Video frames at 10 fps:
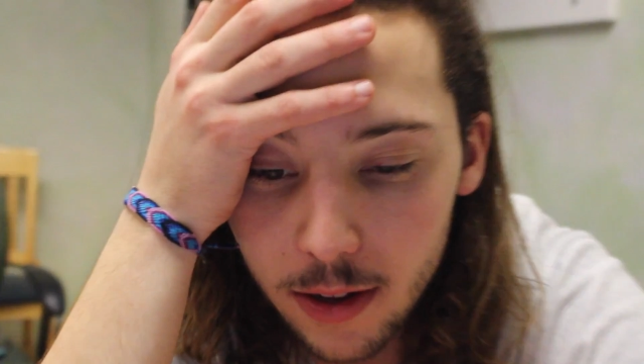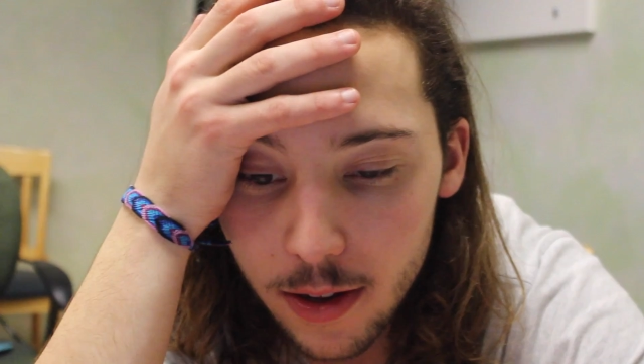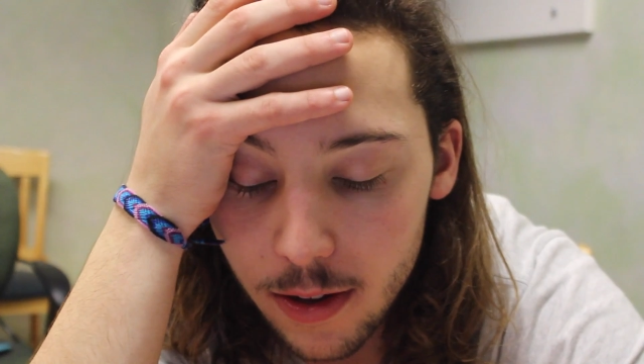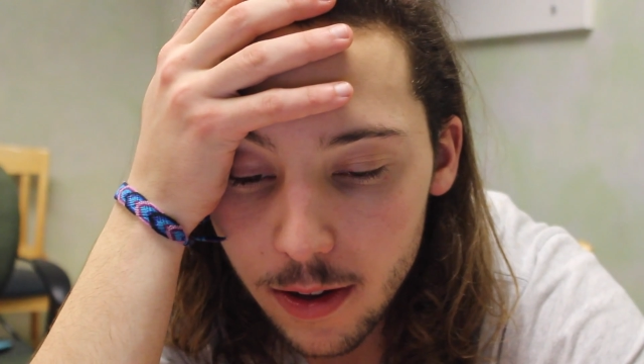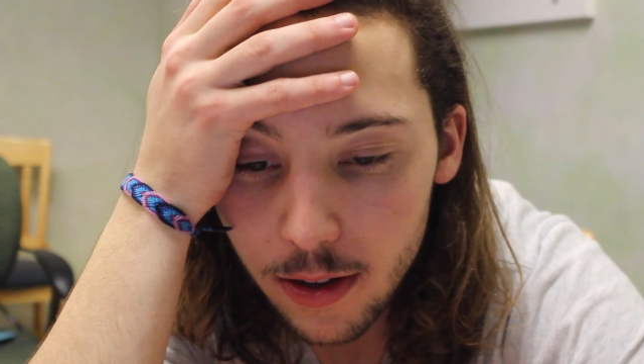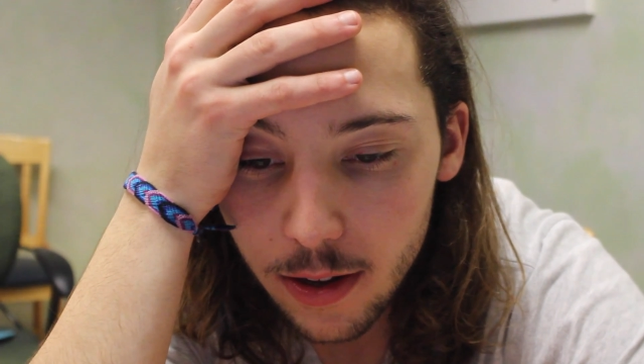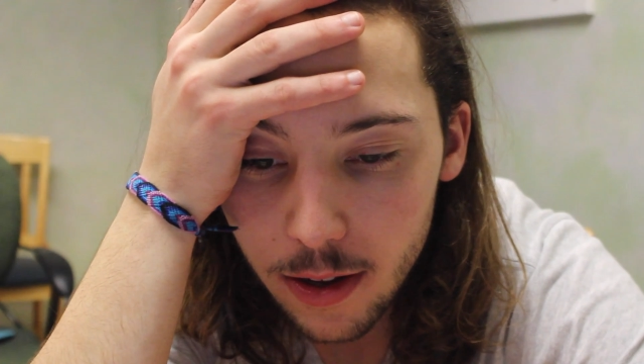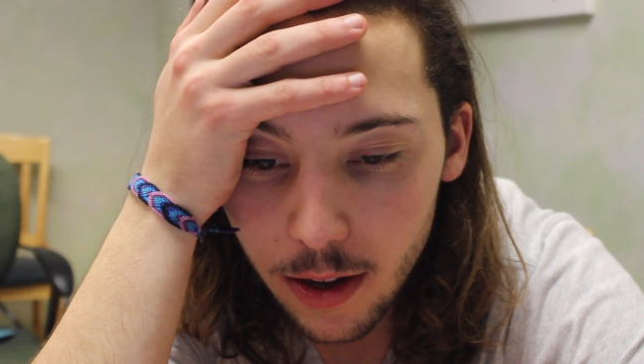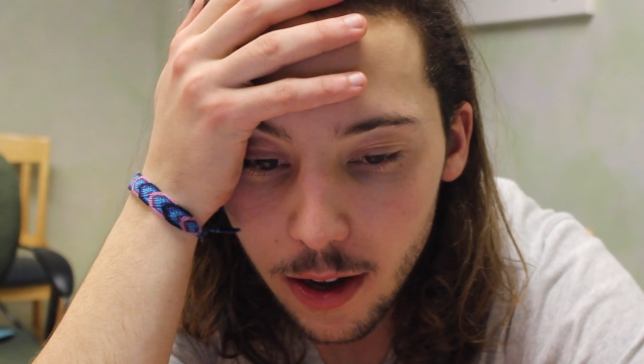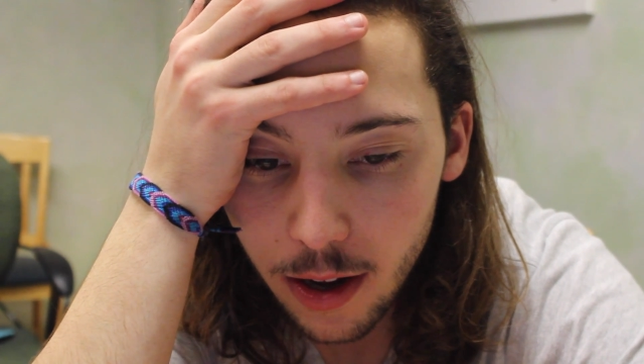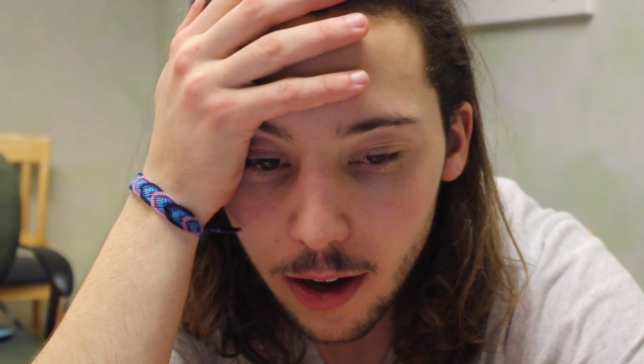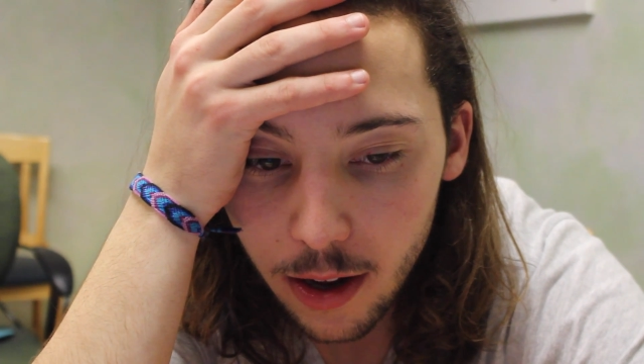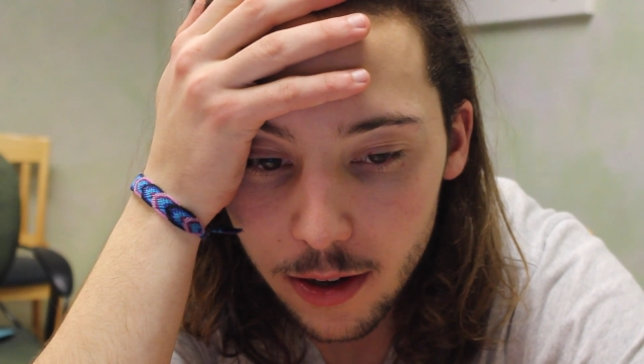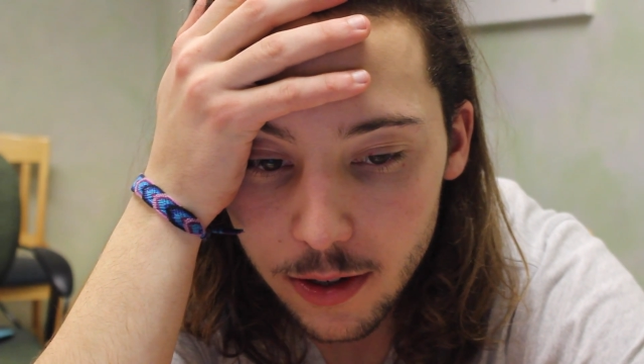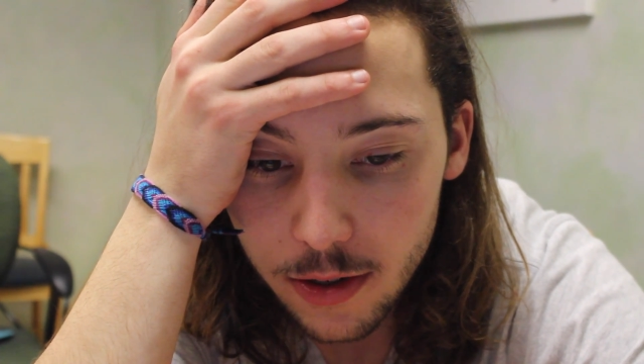scenes
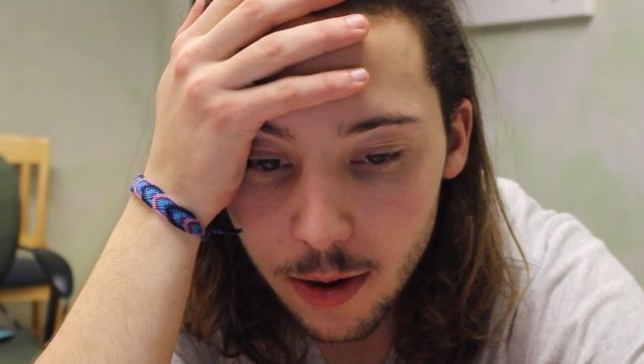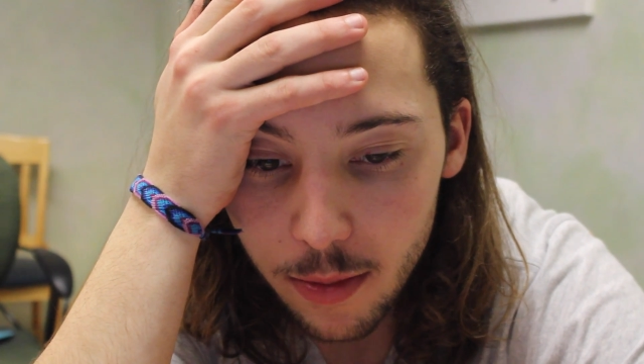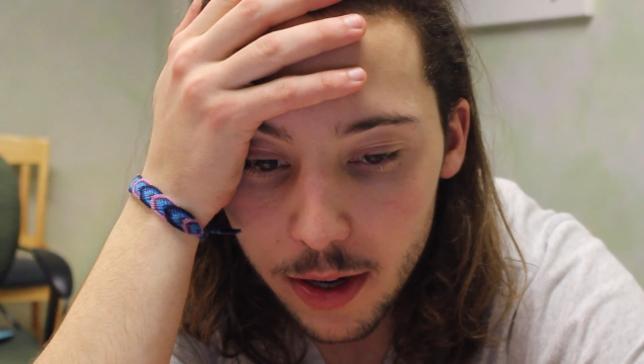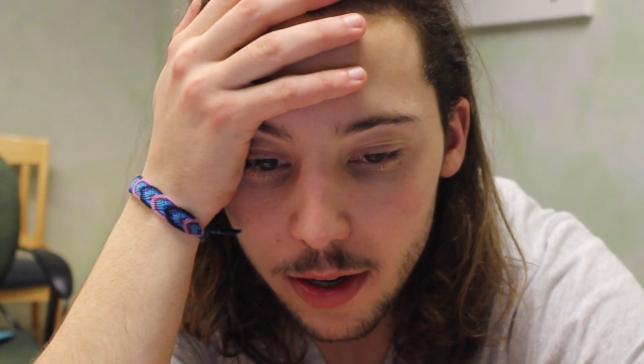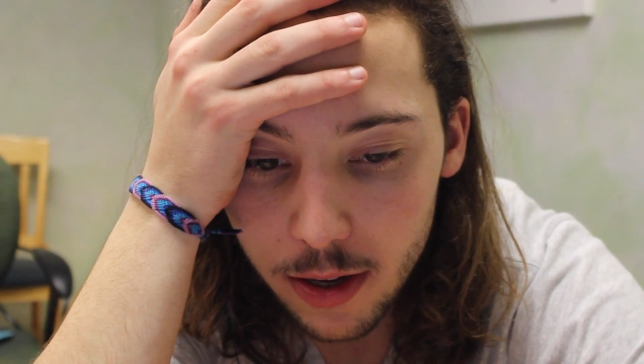of the making of the